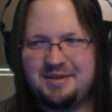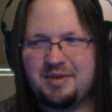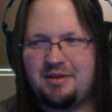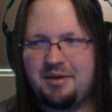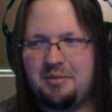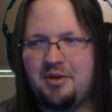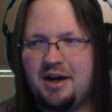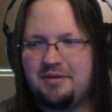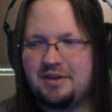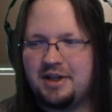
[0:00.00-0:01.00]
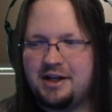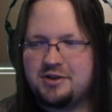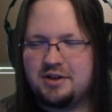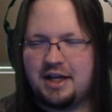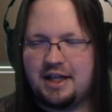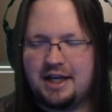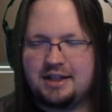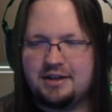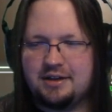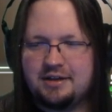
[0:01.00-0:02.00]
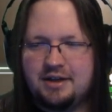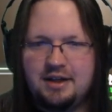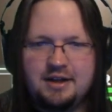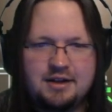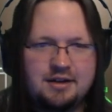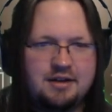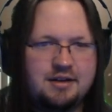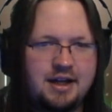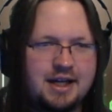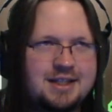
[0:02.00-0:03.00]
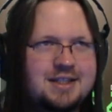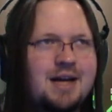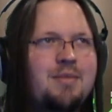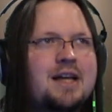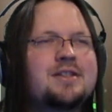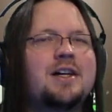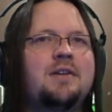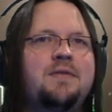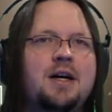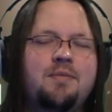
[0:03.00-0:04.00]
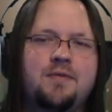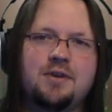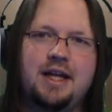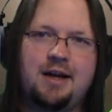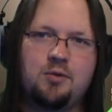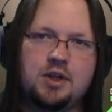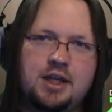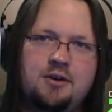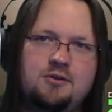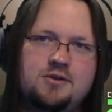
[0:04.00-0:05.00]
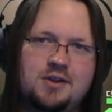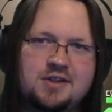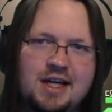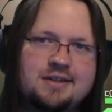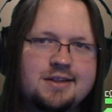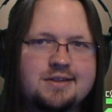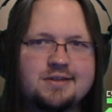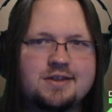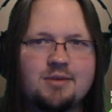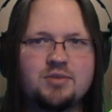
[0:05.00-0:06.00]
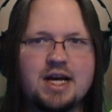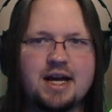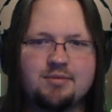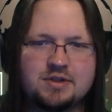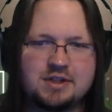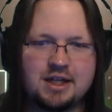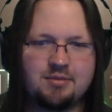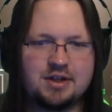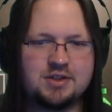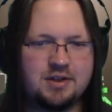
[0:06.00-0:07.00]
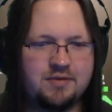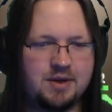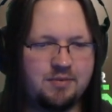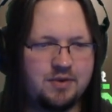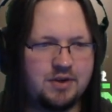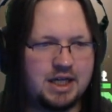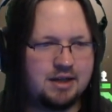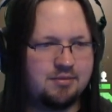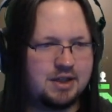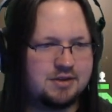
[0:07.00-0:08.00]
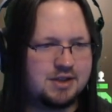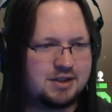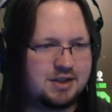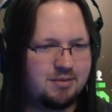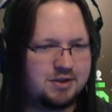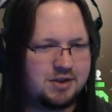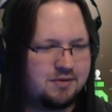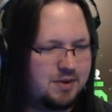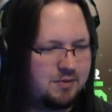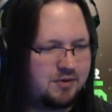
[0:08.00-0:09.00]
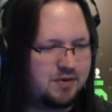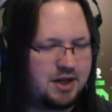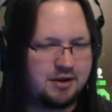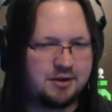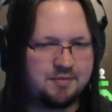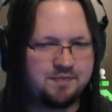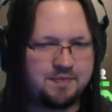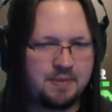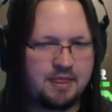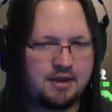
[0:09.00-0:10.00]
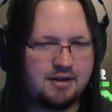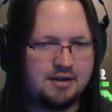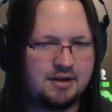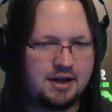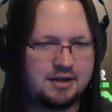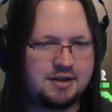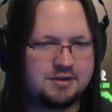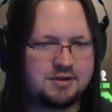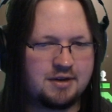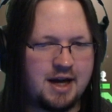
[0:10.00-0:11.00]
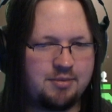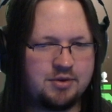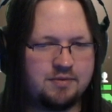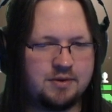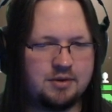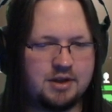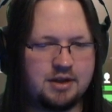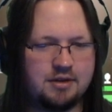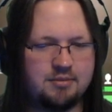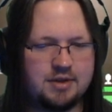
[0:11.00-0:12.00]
probably more often than I should. I like to like set myself up for like really huge successes, and sometimes setting myself up for that means I set myself up for failure. 18 scrap, 2 fuel, and a